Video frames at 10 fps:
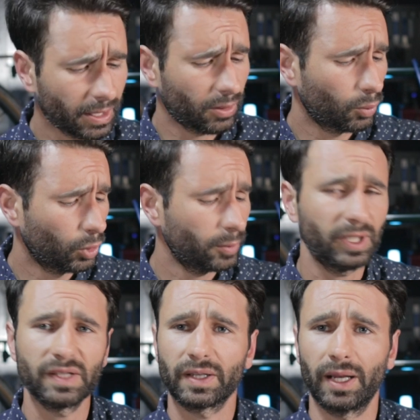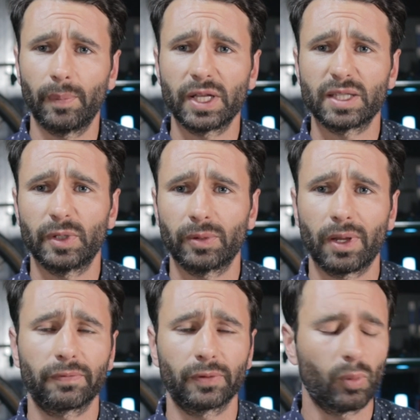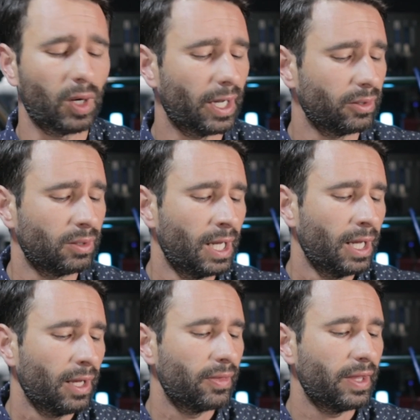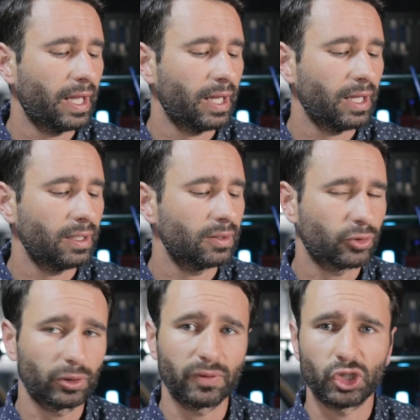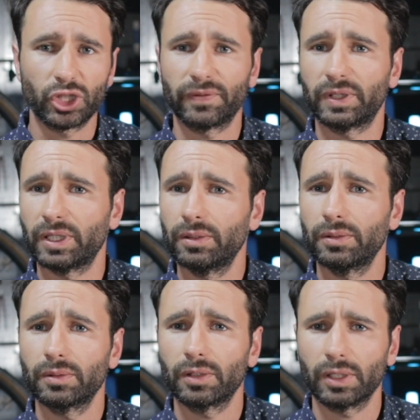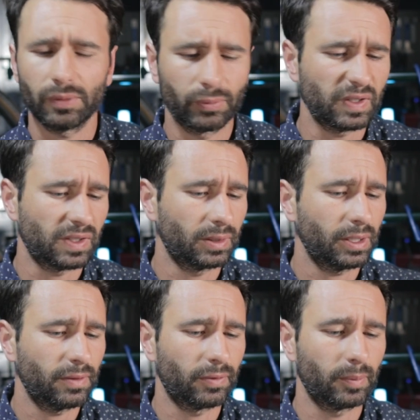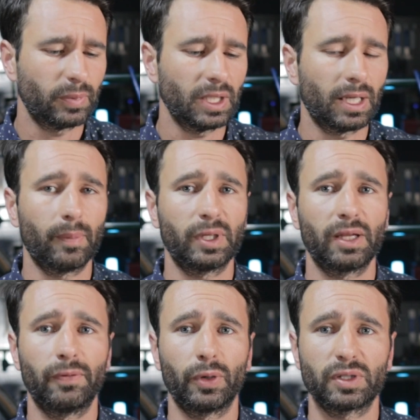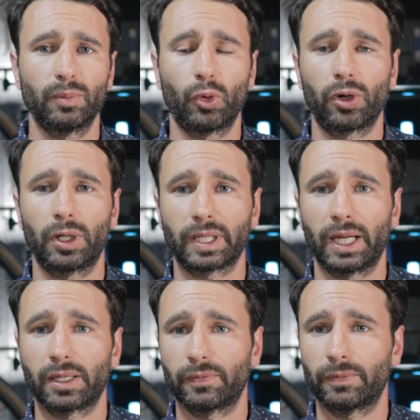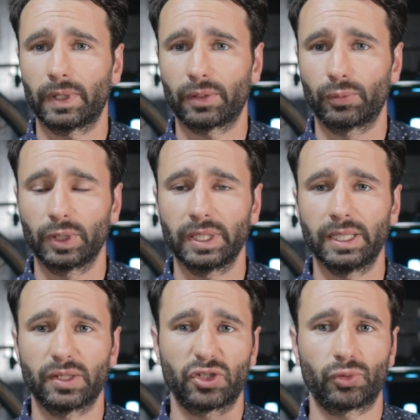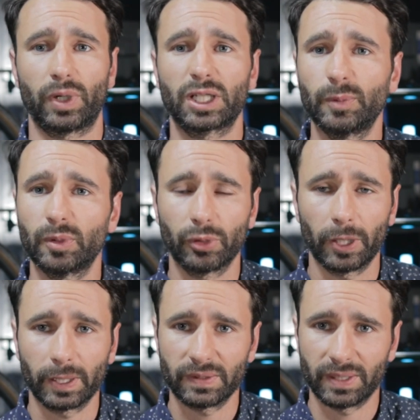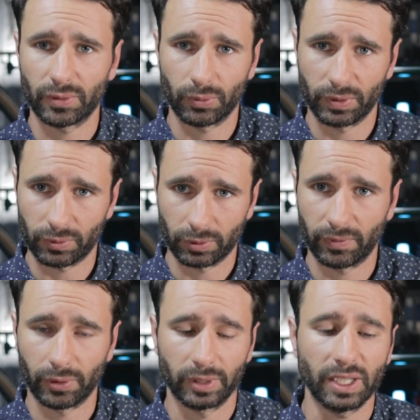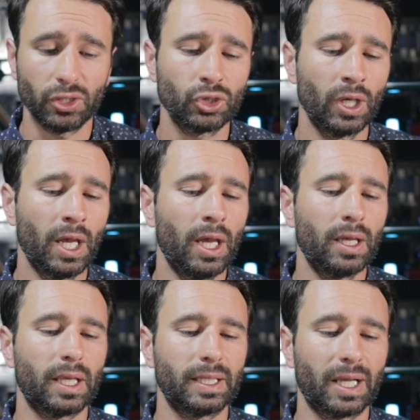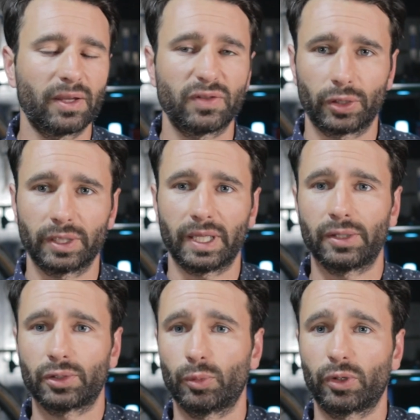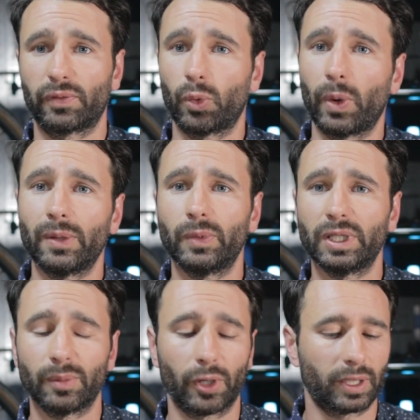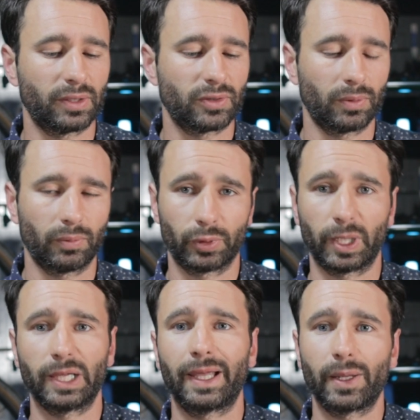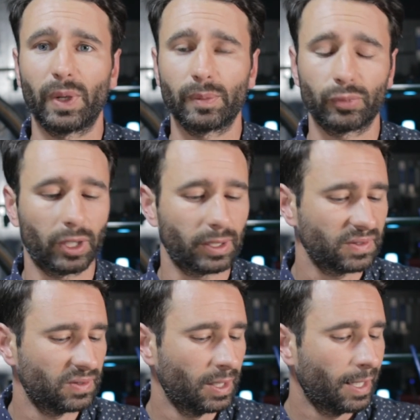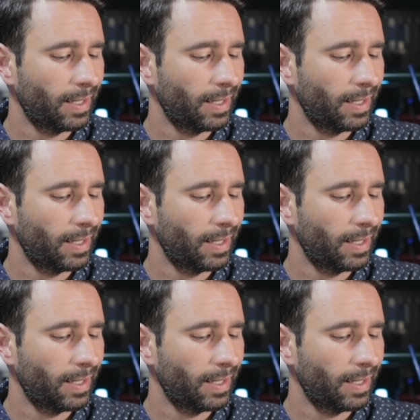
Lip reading: Now, Woodman is a company that's been around for a while. They sort of shifted recently from being a company that focused more on kind of like really indestructible products. That was always sort of their niche. And now they've started to enter more of the weight weenie market, so really lightweight products.